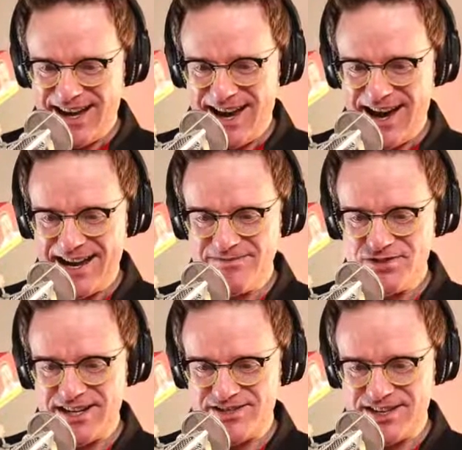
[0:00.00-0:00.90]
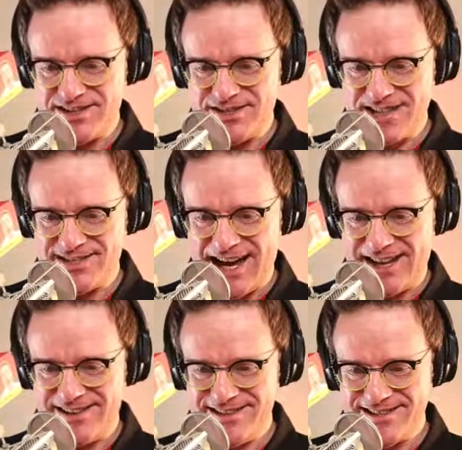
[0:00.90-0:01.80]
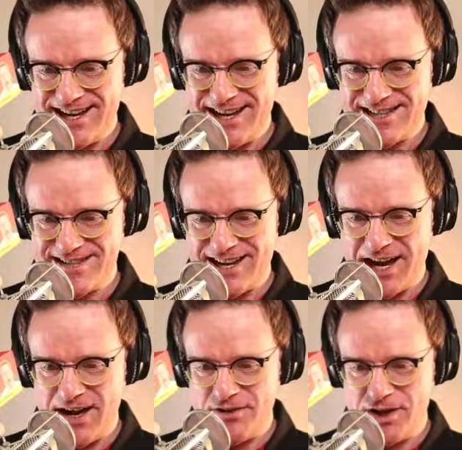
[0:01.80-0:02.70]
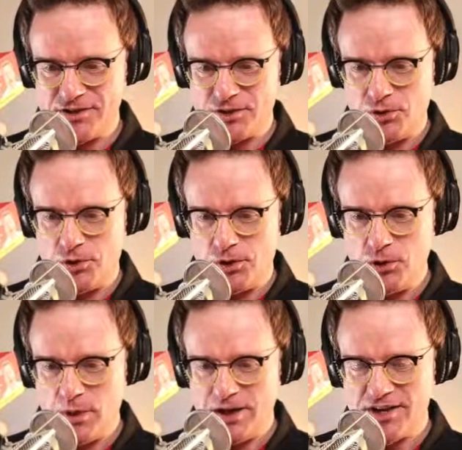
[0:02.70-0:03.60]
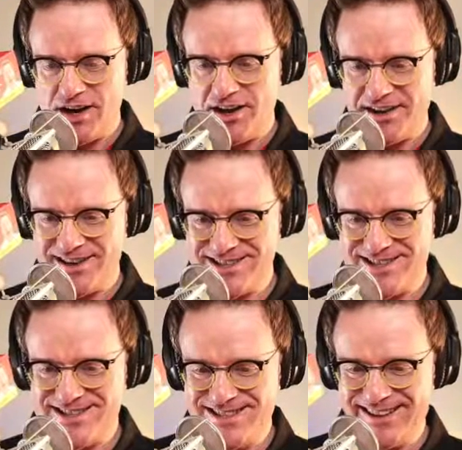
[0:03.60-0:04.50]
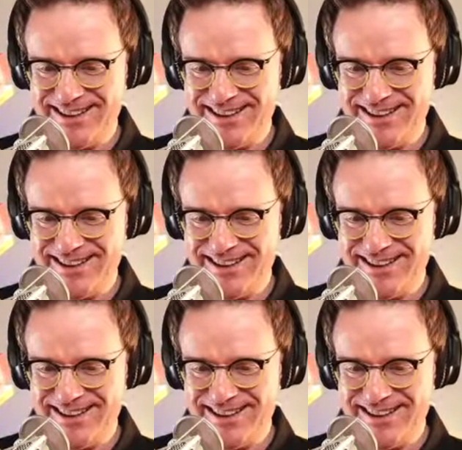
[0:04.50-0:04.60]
am Jason Allen, who says, not all who wander are lost.